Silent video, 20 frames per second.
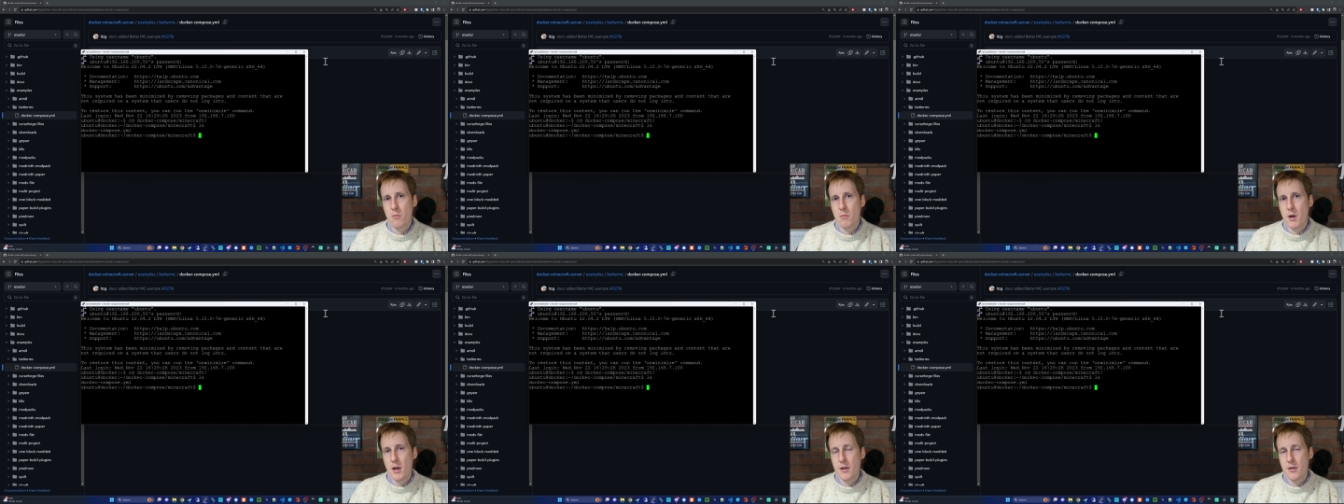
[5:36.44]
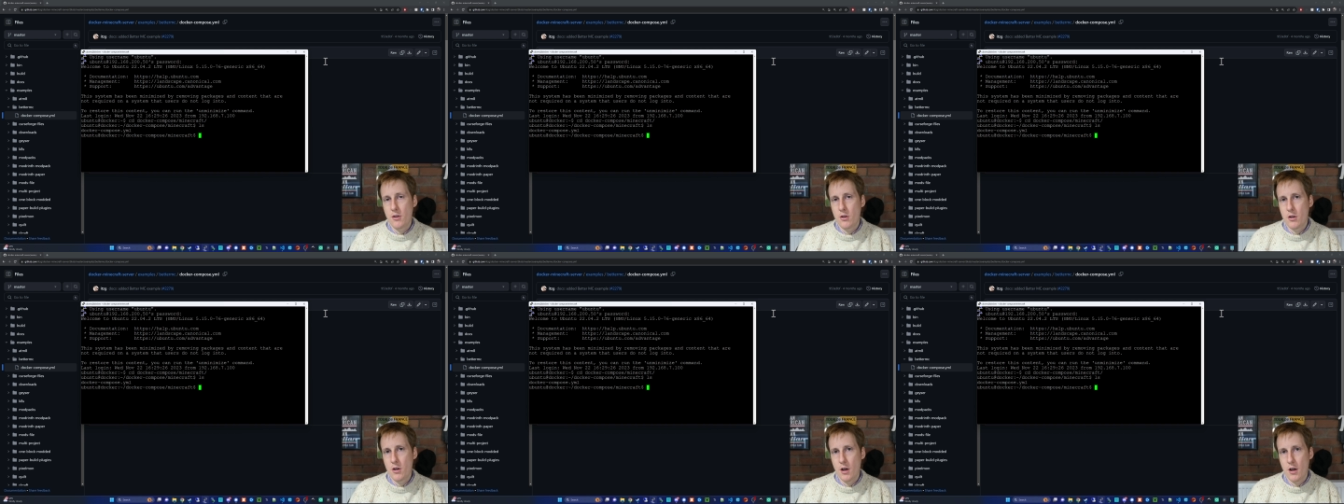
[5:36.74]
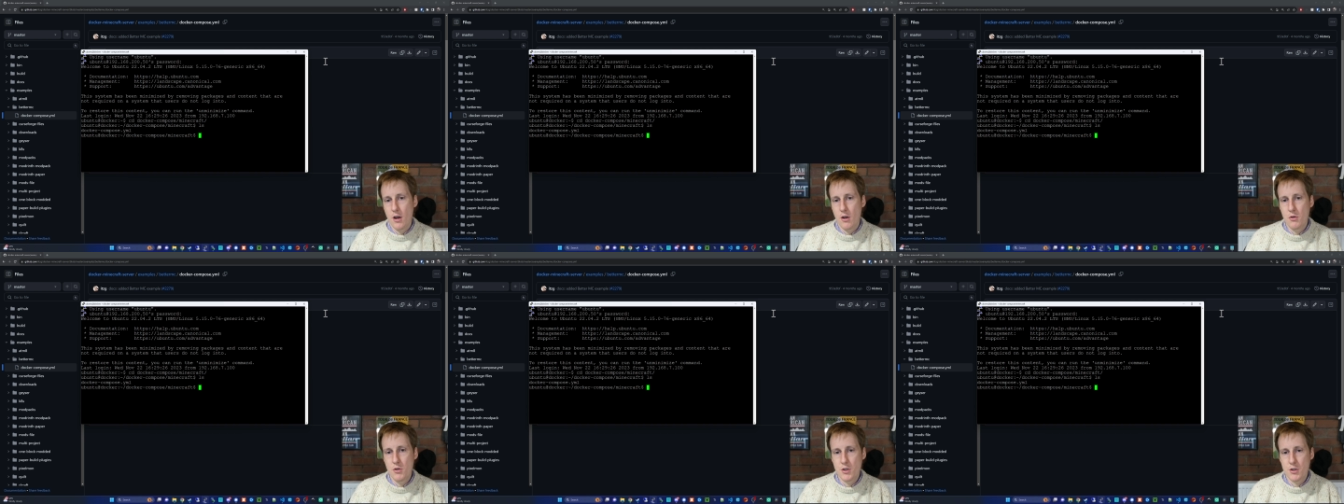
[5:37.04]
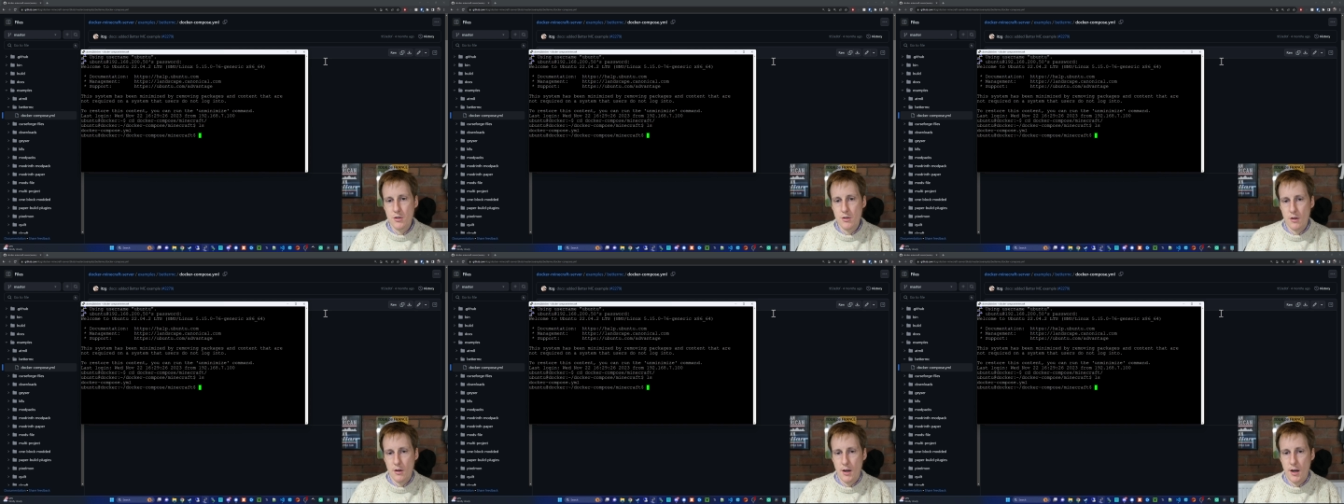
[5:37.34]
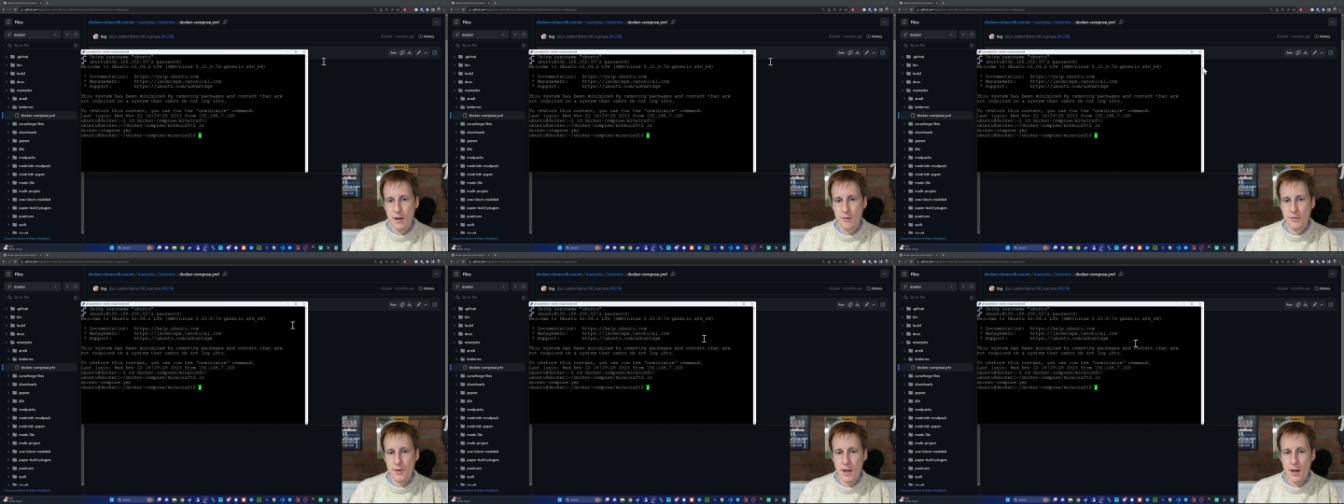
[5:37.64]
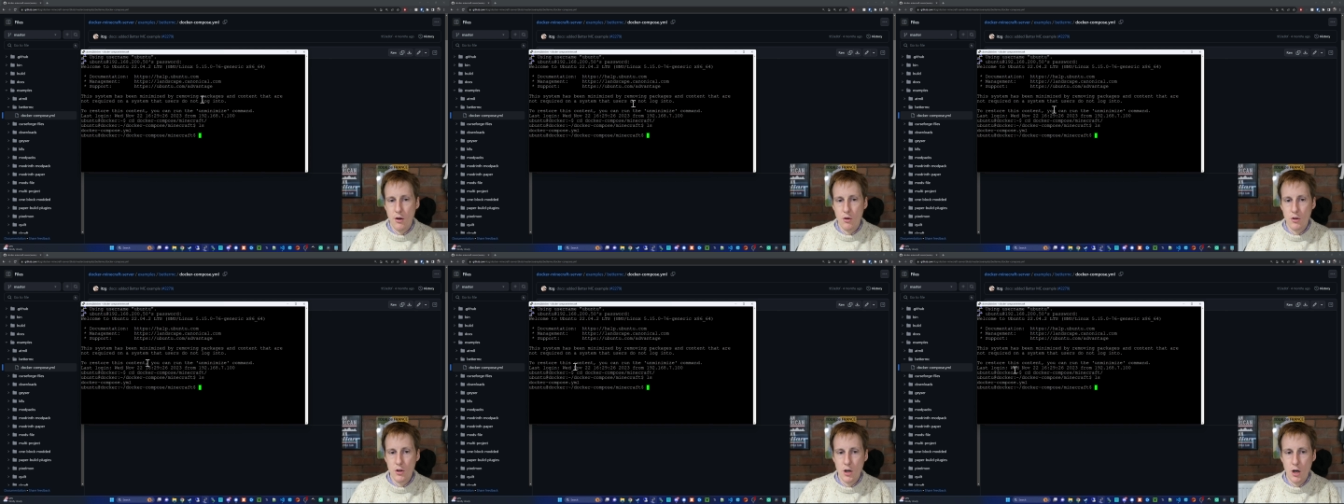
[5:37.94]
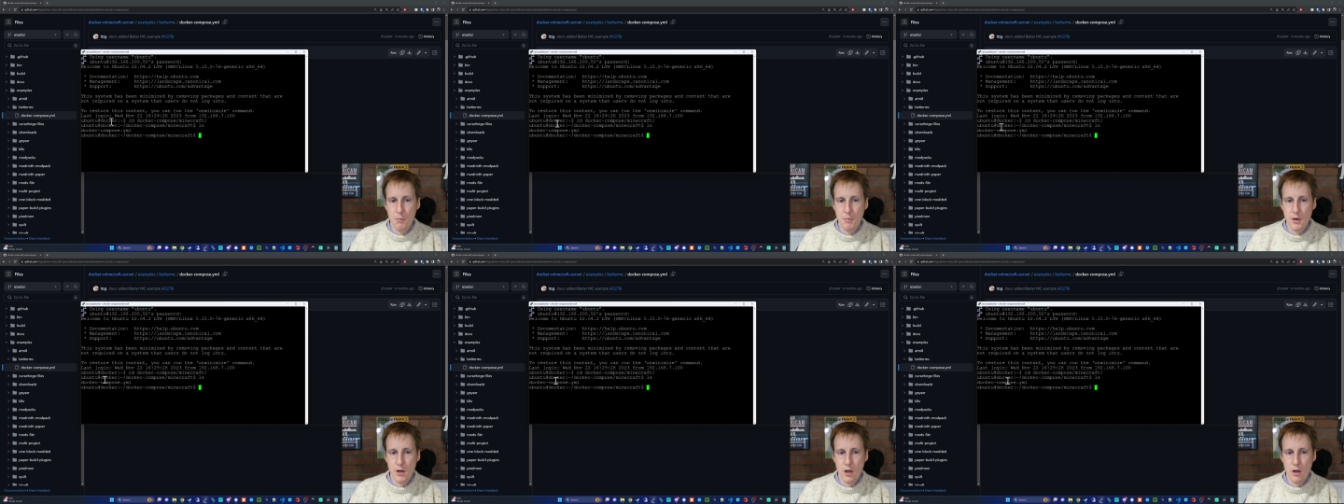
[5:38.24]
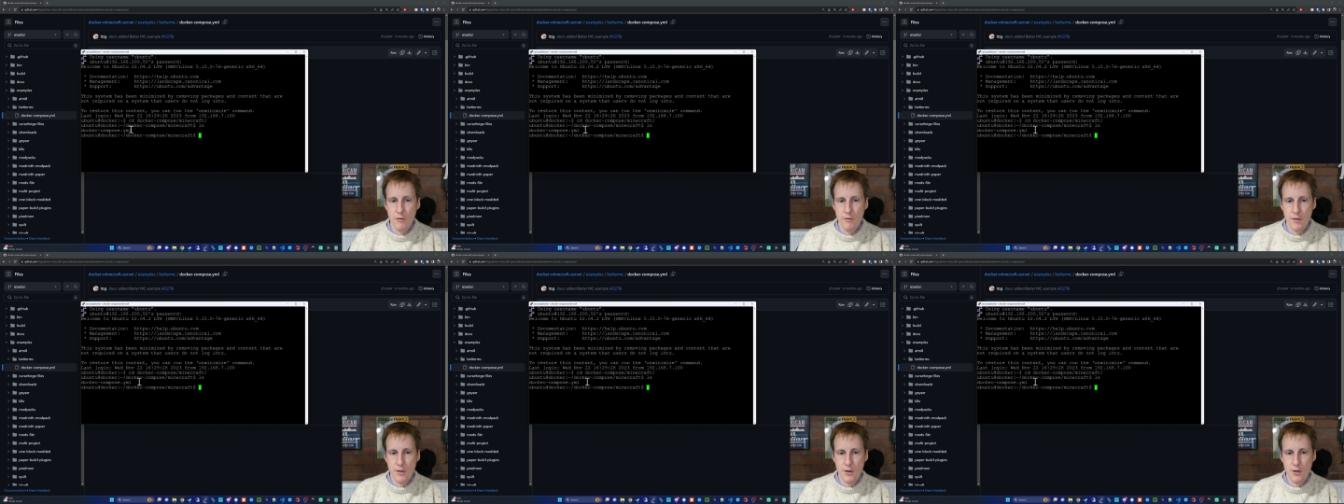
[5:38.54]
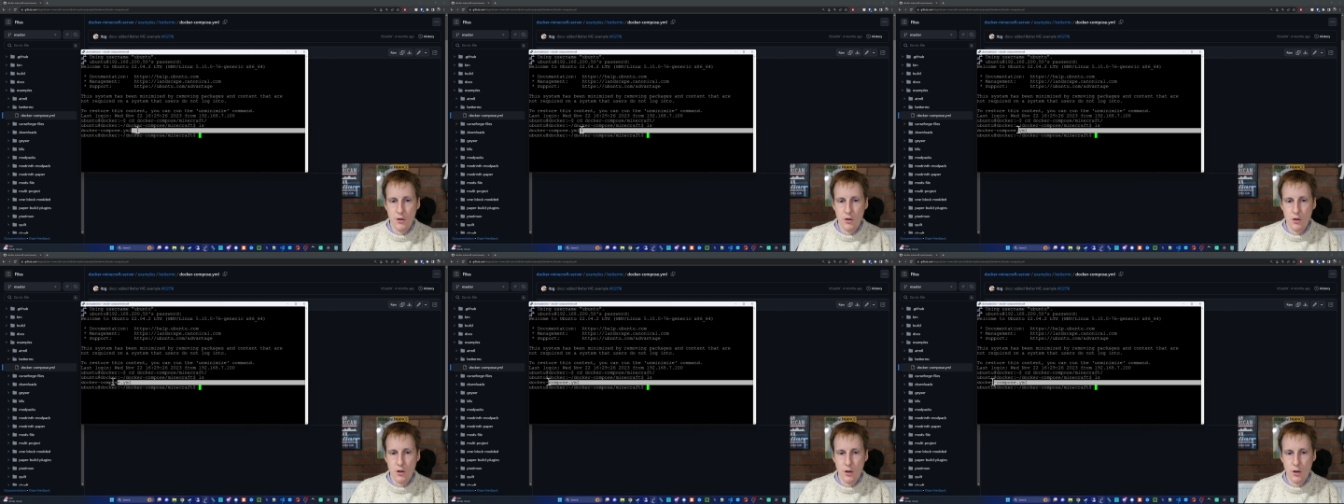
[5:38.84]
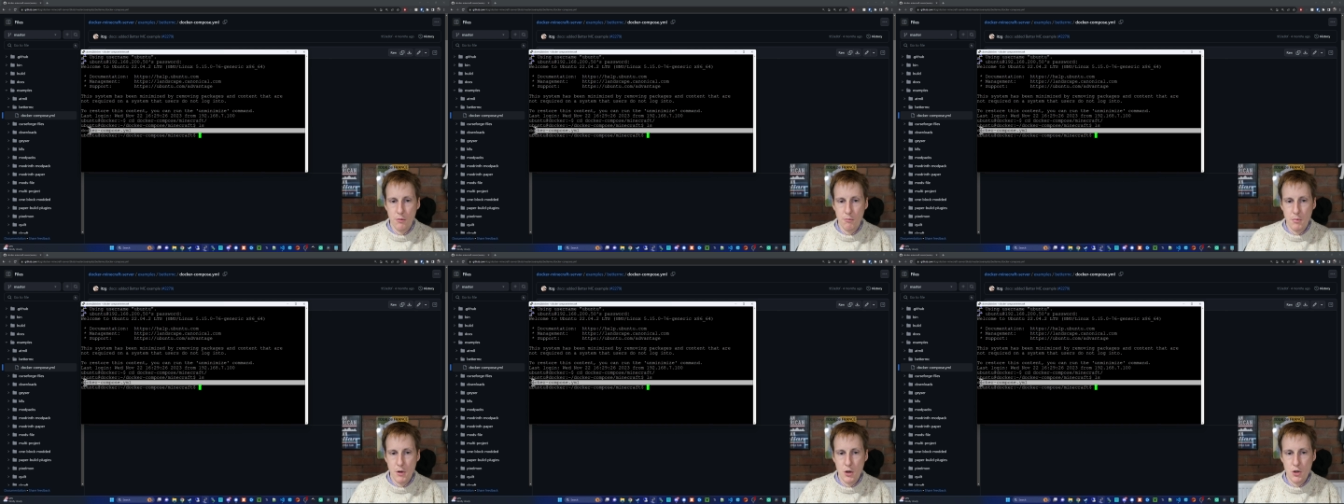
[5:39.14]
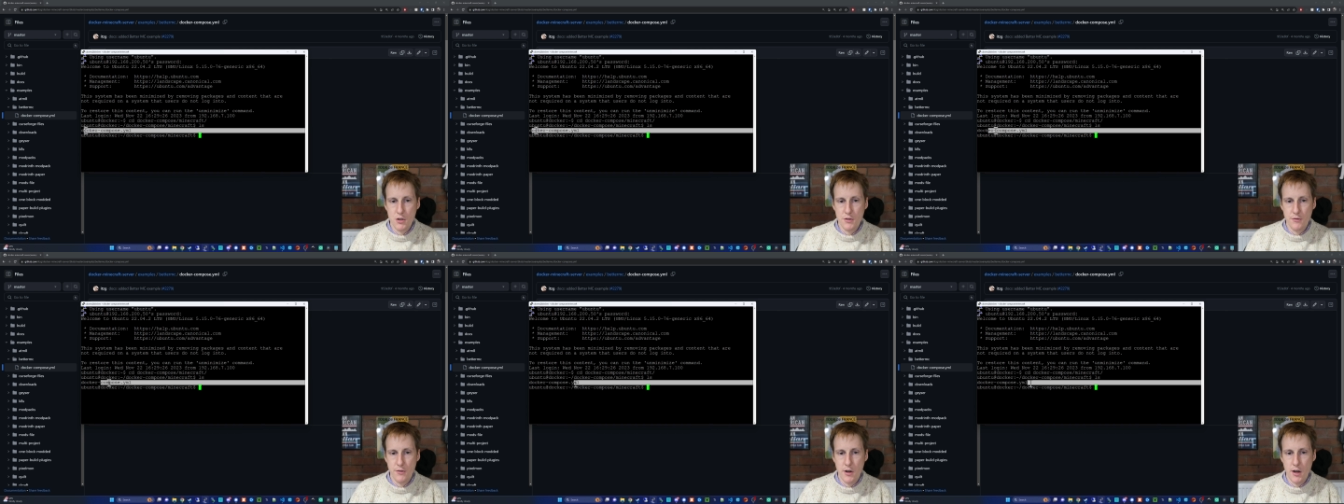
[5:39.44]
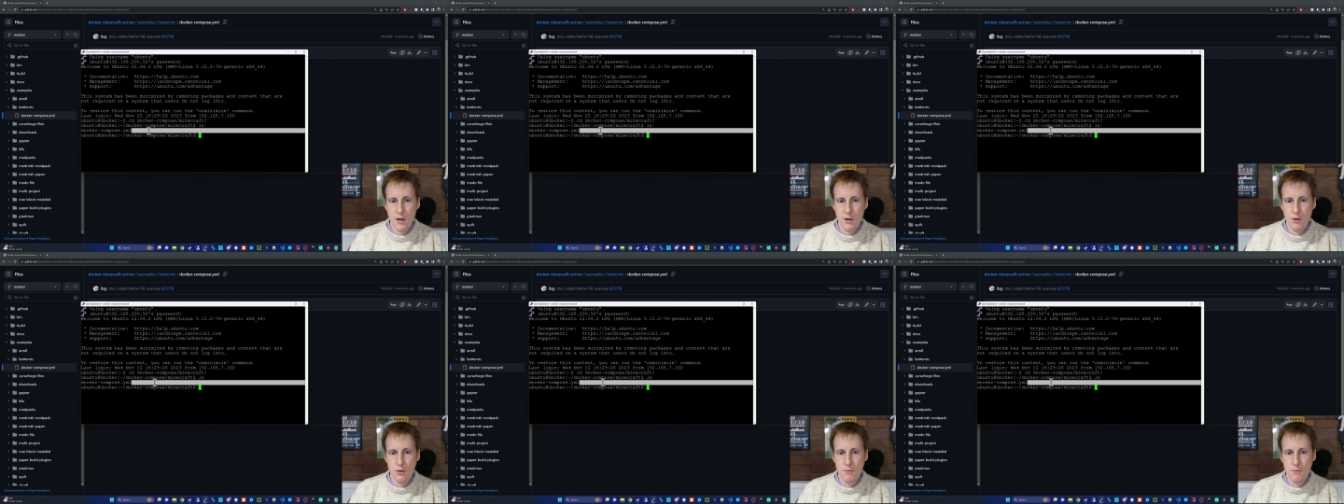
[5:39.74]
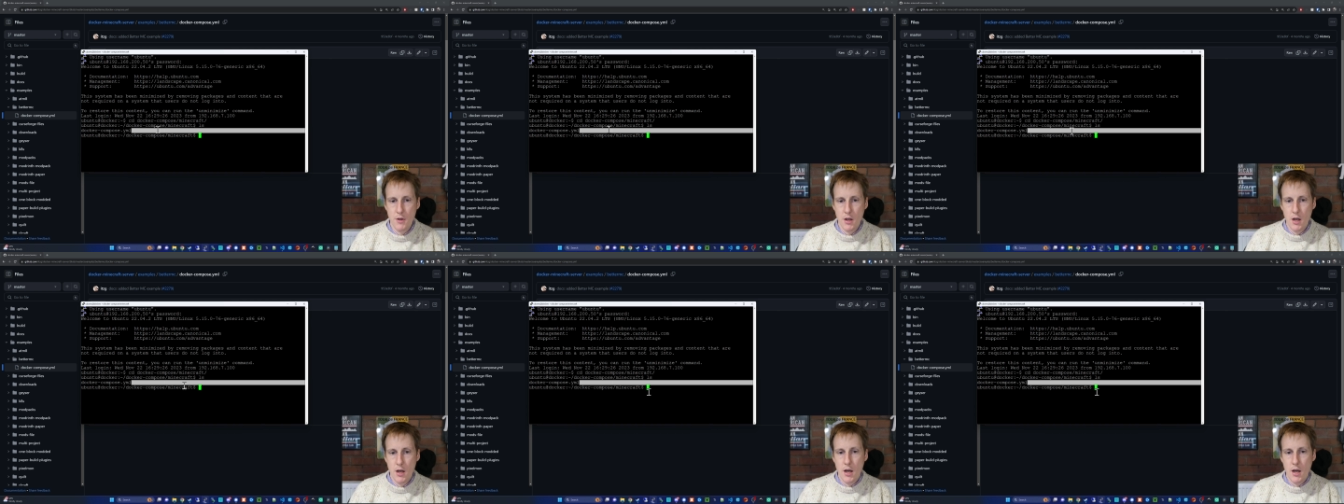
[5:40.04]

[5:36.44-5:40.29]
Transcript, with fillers: on my Docker host, I've now copied over the Docker Compose file,